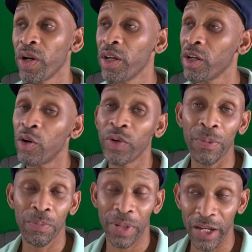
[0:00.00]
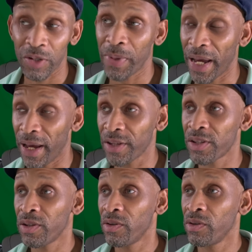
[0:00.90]
whether you go with the Plex
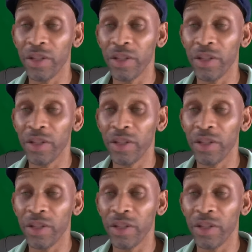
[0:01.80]
Pass,